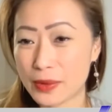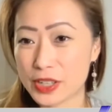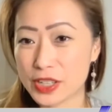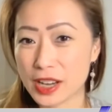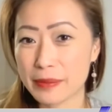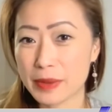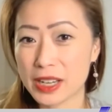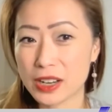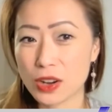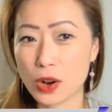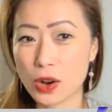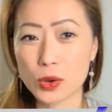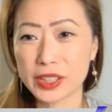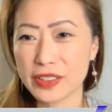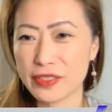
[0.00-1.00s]
which I'm going to
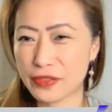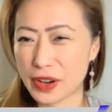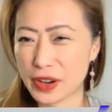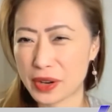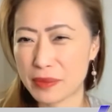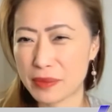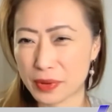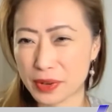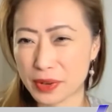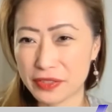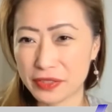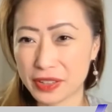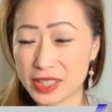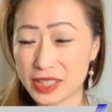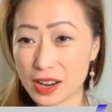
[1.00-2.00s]
only very
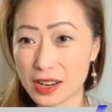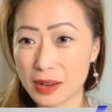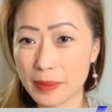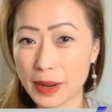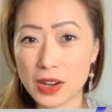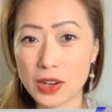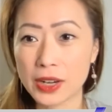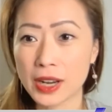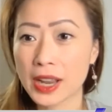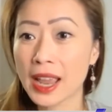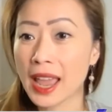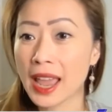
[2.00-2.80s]
briefly talk about.